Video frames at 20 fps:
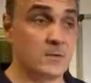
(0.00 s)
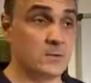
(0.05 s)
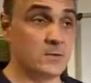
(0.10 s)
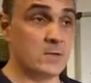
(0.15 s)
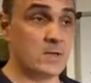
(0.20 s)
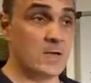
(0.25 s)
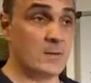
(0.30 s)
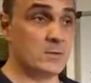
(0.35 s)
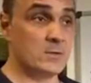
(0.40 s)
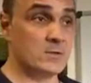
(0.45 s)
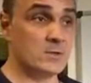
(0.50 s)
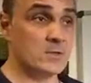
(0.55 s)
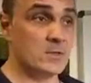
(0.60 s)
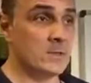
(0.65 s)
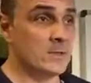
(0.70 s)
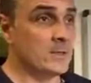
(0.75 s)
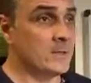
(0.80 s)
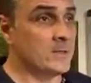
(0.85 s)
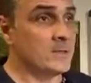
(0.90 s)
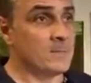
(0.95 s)
your neighbours,
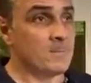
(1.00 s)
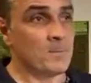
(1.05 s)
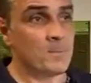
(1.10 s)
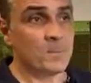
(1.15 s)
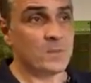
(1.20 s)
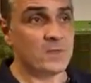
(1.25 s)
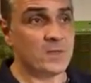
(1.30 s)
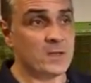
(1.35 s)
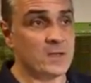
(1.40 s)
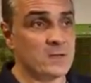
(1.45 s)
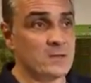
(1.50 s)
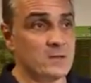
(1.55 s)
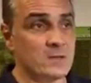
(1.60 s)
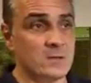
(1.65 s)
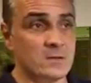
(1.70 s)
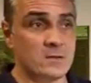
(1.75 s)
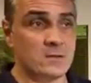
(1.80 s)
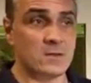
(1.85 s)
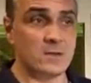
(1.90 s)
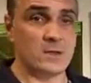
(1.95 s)
then
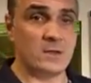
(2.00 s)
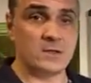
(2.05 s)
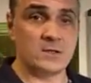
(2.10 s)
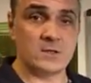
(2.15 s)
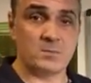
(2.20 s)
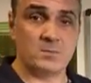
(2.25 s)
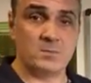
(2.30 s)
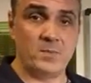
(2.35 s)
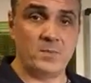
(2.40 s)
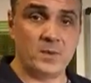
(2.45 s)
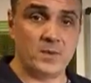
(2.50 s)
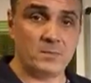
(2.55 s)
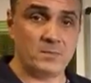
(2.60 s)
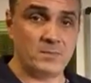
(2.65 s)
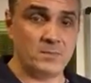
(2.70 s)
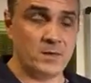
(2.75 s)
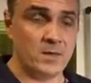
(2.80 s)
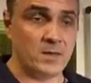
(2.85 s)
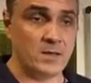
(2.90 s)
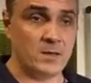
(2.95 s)
it's
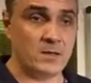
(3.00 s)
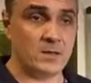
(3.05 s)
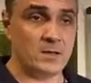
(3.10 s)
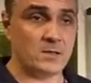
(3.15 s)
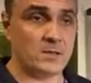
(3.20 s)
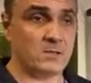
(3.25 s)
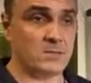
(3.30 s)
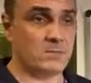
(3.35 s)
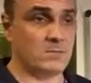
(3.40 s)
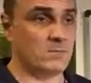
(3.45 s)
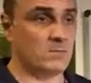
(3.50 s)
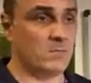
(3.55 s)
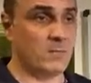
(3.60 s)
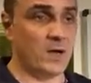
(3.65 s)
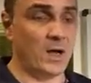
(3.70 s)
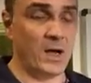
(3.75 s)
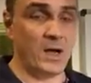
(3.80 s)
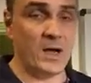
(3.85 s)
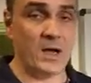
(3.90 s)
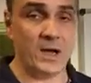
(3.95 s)

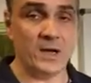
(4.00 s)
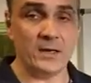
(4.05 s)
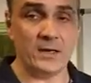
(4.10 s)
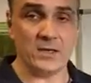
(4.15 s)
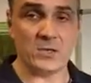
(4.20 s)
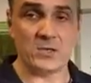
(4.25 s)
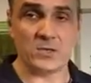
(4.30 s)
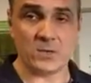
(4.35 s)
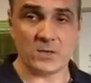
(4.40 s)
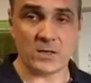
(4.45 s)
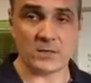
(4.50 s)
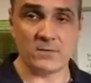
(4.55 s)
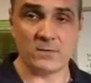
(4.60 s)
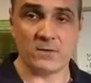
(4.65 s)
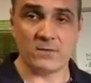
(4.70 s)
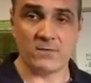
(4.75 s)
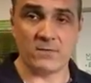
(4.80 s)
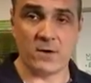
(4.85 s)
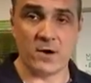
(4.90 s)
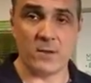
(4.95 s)
a highly stressful
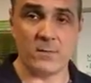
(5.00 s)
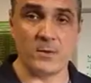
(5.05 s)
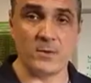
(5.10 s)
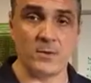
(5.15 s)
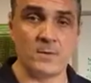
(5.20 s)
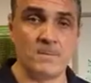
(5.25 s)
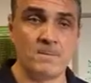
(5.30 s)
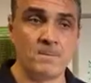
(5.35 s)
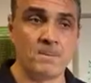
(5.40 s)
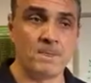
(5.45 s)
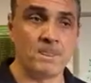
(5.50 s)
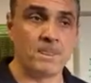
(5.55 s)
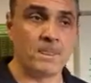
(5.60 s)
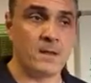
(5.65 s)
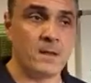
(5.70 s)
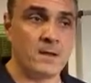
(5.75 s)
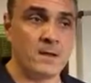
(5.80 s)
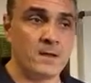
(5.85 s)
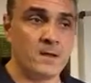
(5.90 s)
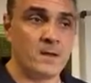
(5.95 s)
environment.
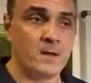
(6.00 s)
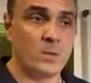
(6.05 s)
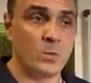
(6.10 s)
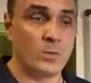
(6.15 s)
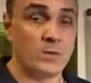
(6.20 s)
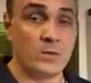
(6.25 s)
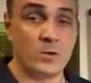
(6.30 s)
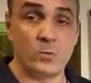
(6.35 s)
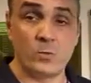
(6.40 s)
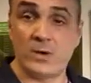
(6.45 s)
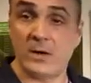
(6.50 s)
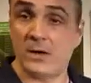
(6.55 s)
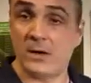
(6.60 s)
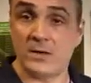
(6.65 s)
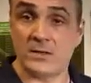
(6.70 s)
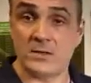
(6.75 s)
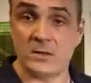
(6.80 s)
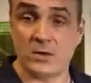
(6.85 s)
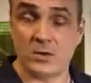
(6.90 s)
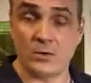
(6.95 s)
Whether you
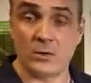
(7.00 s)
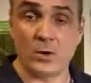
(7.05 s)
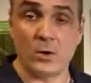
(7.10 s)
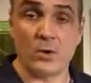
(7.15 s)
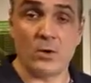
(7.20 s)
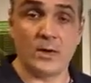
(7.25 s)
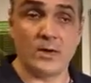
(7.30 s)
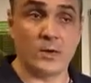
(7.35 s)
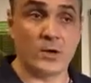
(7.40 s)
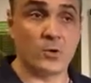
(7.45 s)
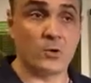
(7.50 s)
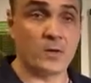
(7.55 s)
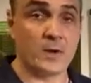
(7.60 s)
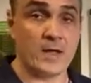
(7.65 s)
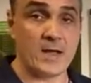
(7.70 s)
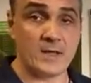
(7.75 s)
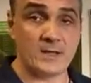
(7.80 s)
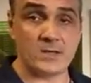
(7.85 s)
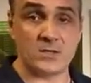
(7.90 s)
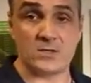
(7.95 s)
realise it or not, it
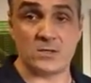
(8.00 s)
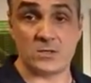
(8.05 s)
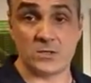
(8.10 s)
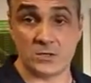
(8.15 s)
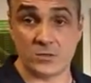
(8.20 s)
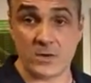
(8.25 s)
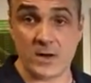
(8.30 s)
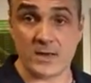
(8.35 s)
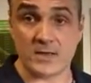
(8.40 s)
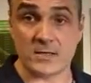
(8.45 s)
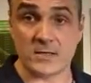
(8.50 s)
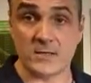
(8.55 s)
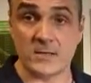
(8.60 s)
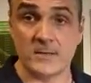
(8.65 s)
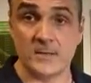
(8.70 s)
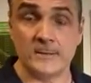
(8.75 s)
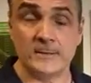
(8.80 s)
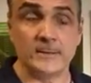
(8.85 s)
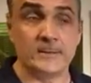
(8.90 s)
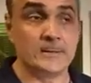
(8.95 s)
creates stress.
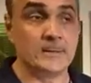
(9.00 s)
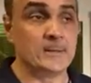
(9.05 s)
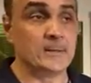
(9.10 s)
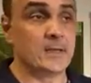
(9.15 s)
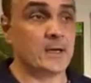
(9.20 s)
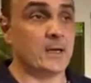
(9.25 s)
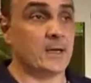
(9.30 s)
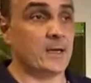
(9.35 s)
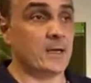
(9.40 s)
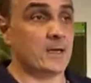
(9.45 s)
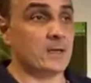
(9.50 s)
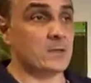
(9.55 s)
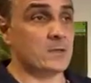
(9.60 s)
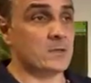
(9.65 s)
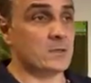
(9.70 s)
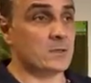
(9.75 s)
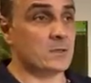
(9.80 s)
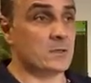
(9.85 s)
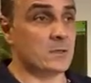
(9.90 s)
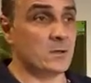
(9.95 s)

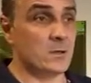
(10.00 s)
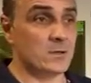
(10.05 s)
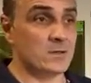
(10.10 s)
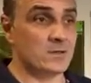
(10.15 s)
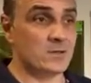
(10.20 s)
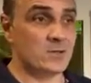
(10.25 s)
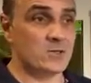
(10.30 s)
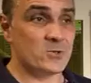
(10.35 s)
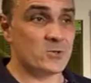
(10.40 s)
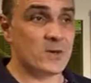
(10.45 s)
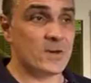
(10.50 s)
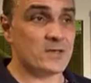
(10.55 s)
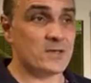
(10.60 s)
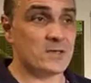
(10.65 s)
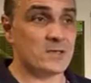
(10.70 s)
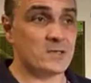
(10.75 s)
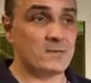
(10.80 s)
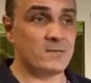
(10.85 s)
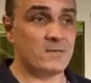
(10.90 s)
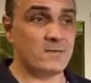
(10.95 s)
And stress
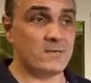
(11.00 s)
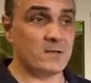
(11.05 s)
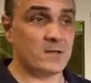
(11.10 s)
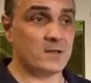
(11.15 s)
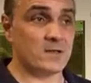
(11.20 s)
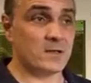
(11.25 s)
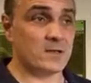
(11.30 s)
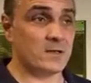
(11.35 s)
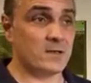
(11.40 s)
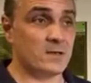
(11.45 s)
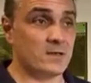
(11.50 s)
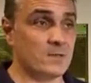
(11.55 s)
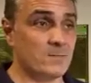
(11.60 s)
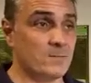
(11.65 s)
has a